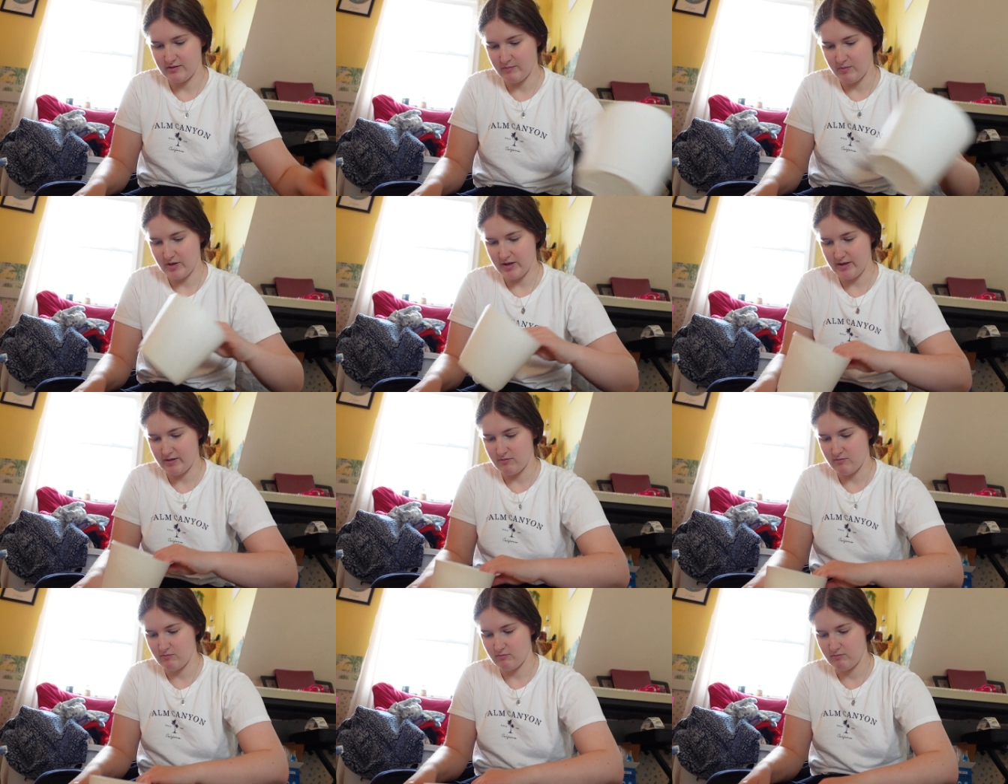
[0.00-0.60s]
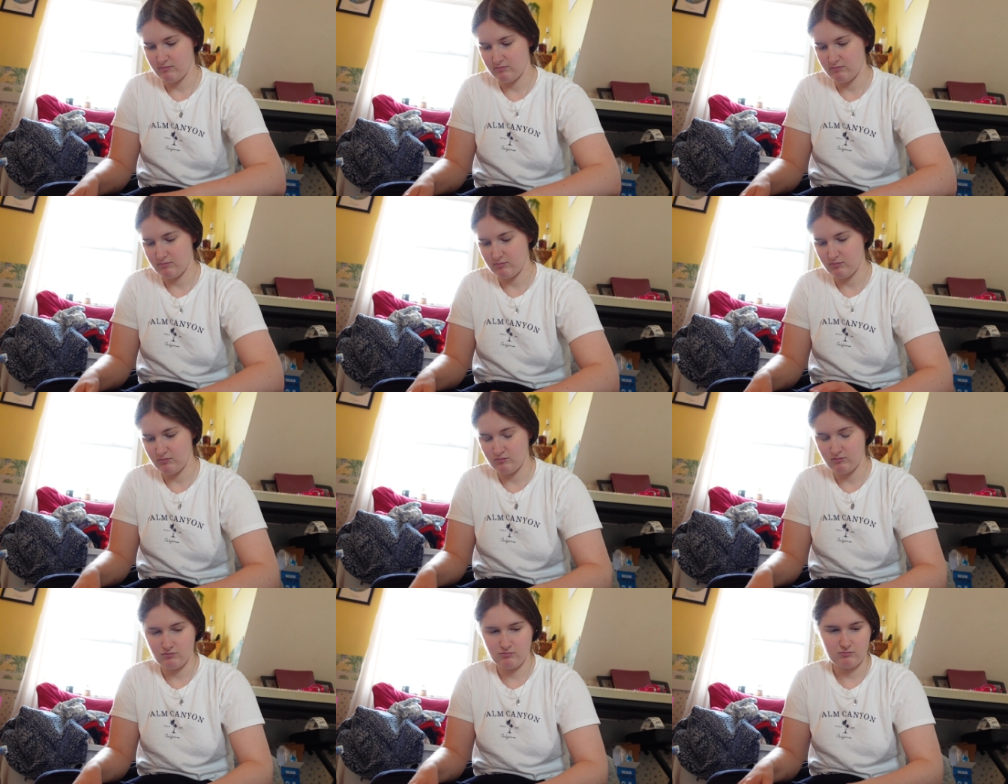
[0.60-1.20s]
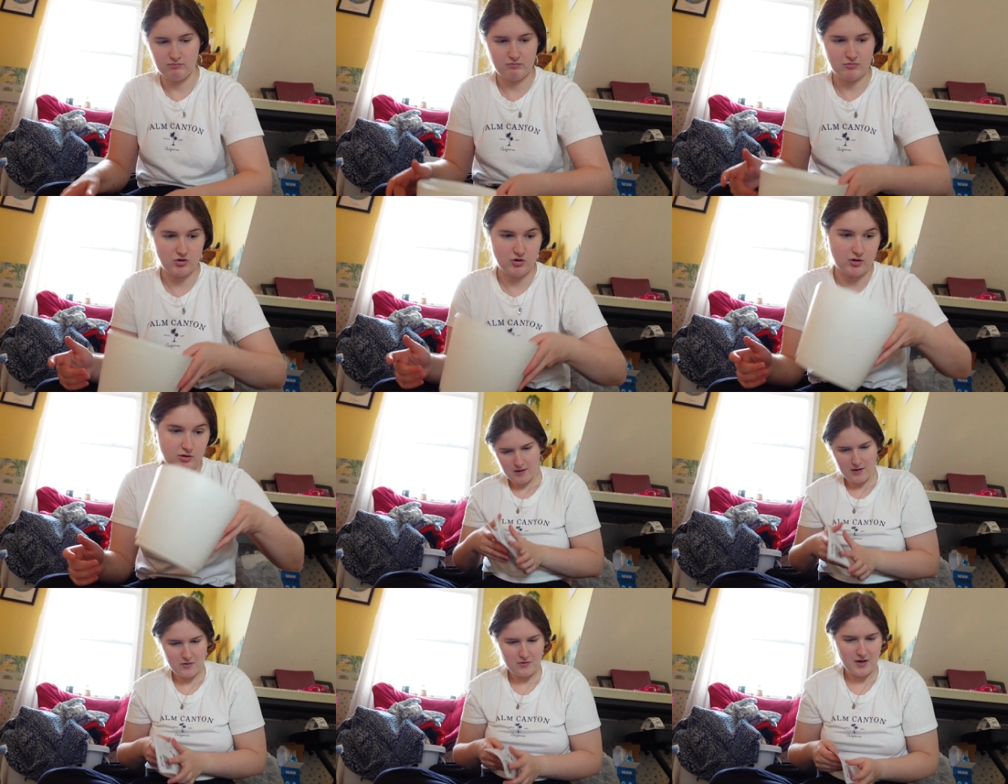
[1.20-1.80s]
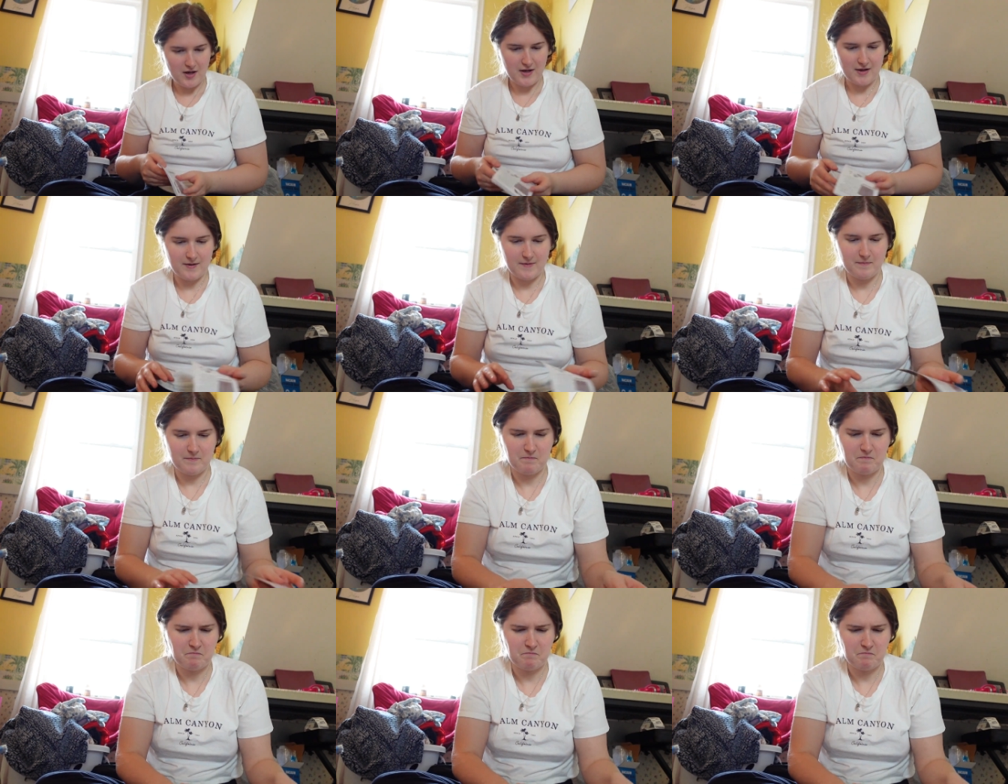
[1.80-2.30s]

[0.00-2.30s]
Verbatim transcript: spread out. So, okay.